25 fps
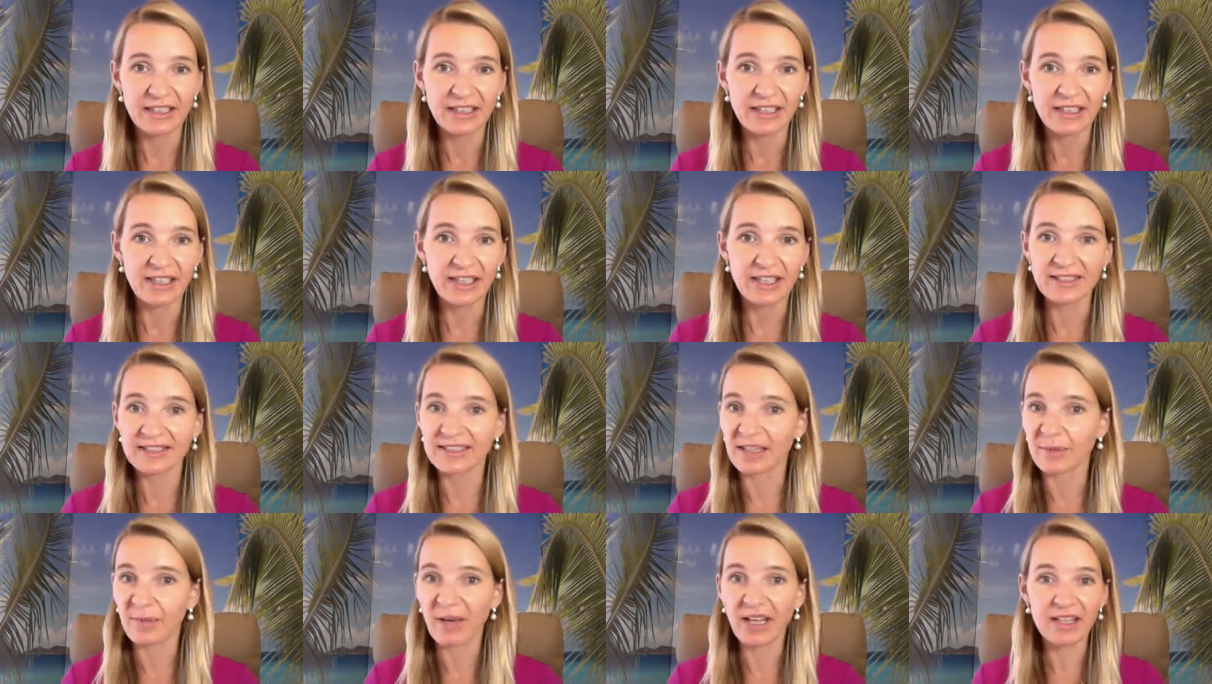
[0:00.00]

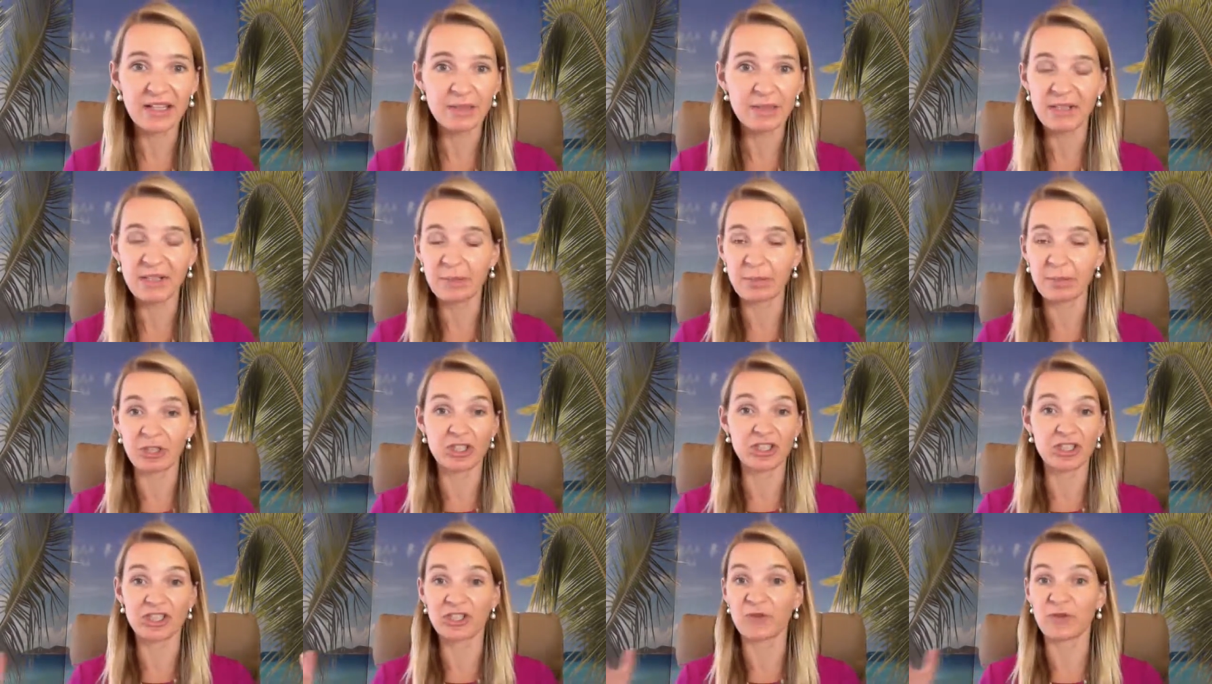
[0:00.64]
And some other
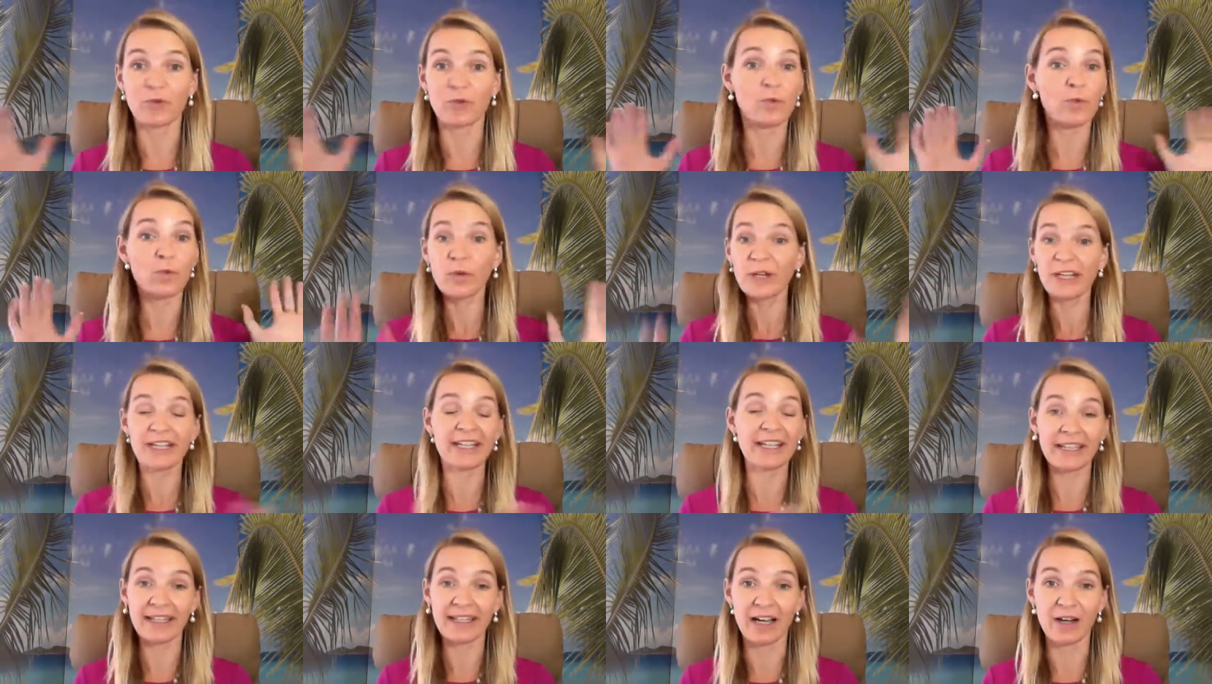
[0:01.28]
people just
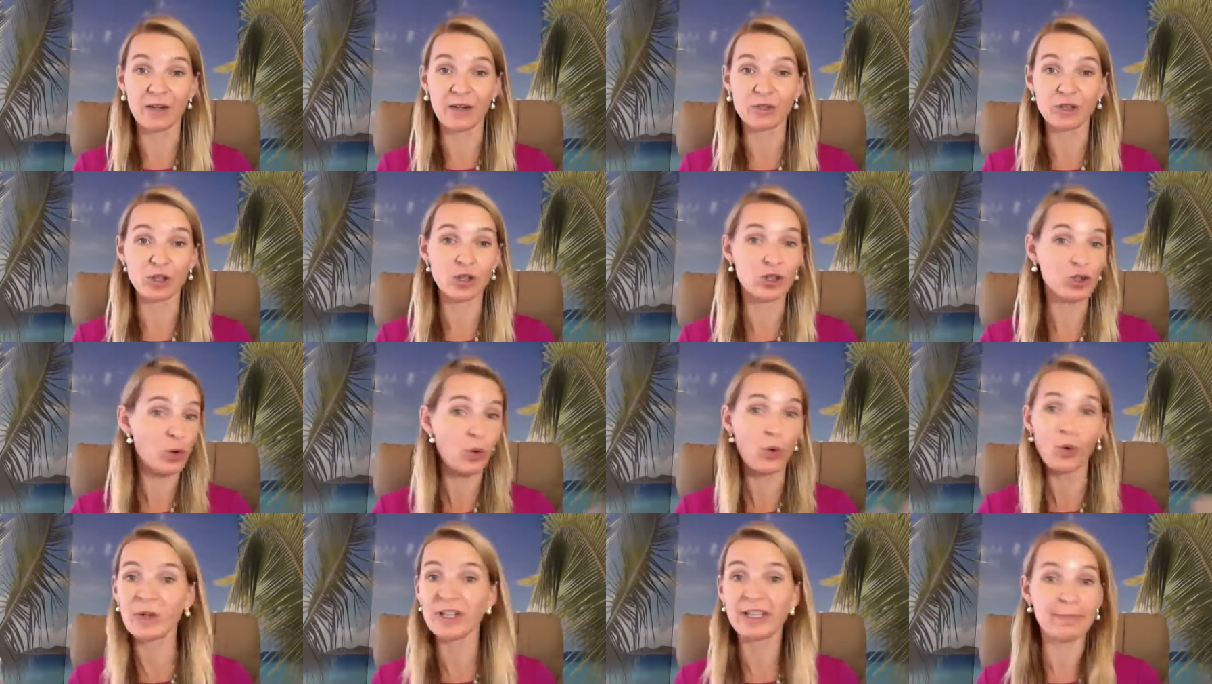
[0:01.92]
freaking out and
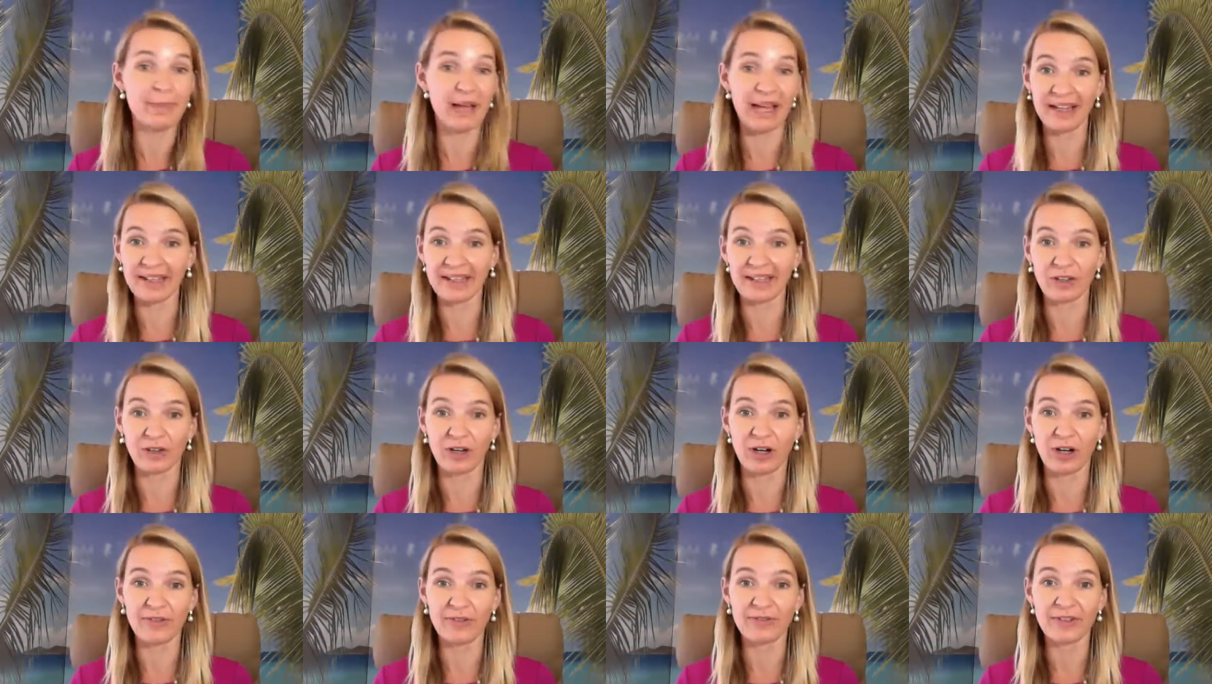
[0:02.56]
totally backing
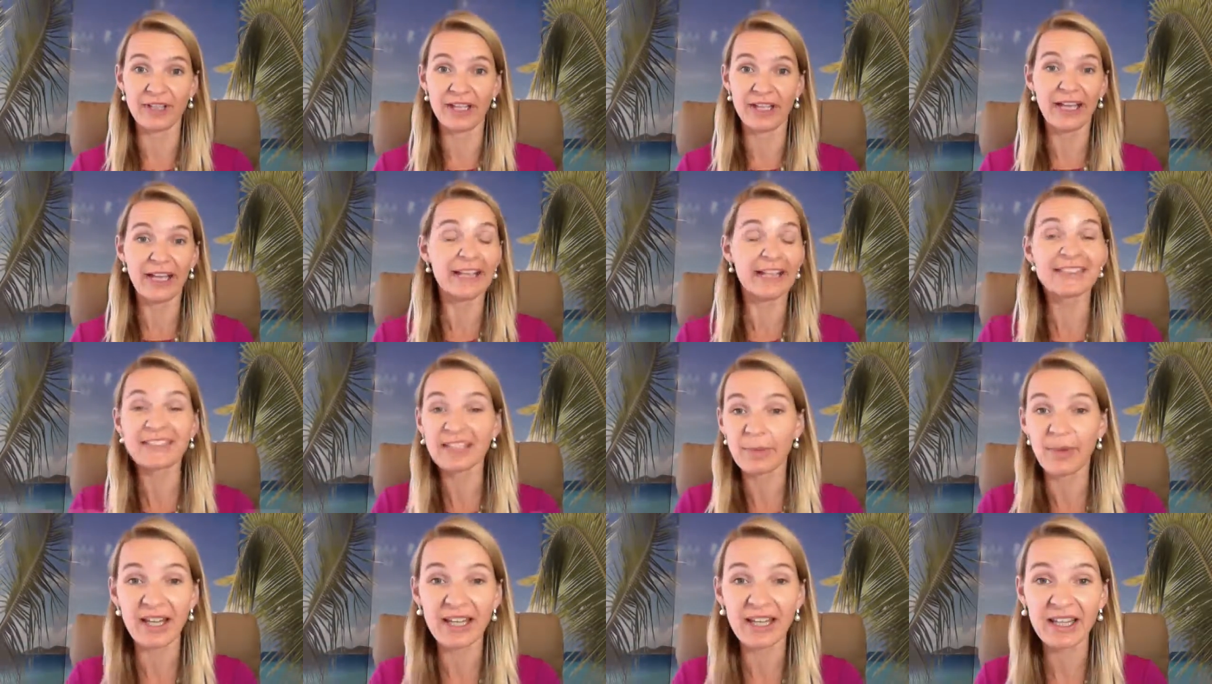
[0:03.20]
off. And
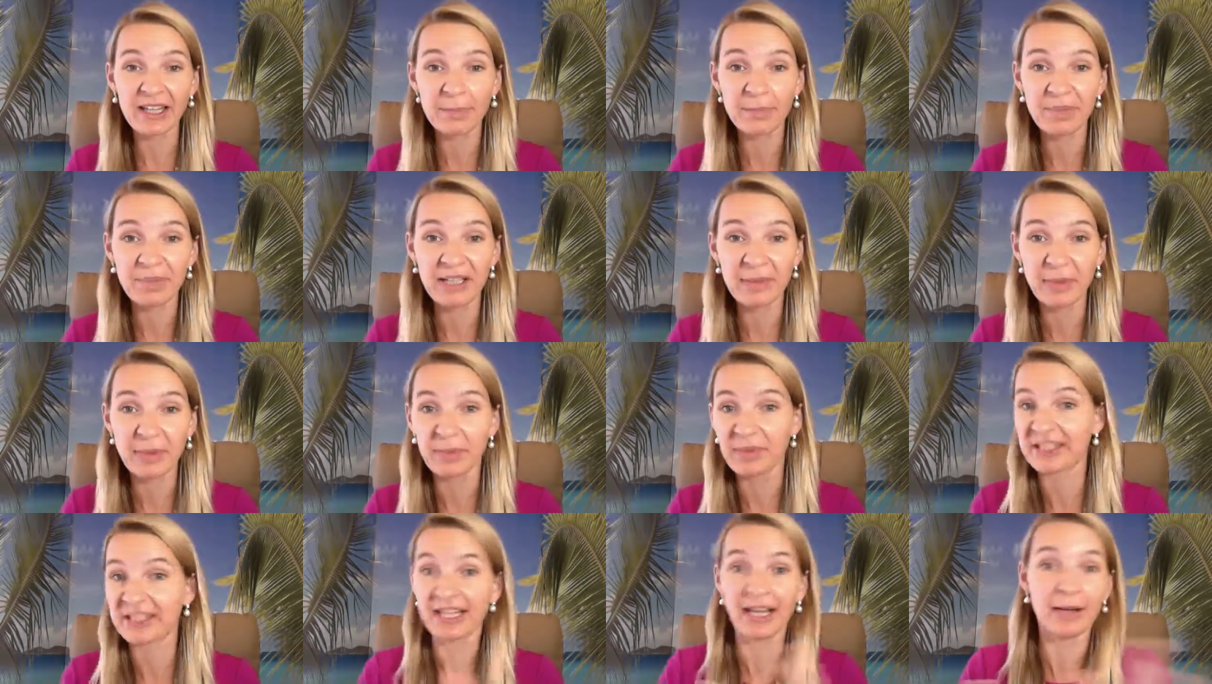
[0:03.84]
some other people
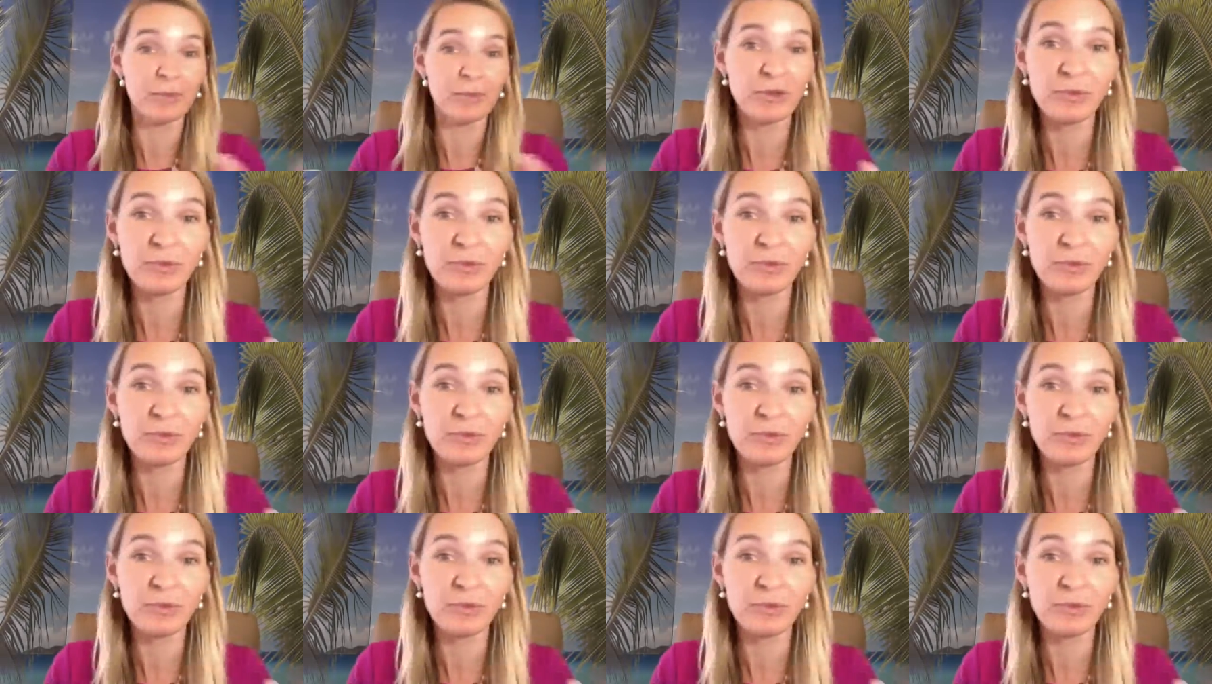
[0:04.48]
becoming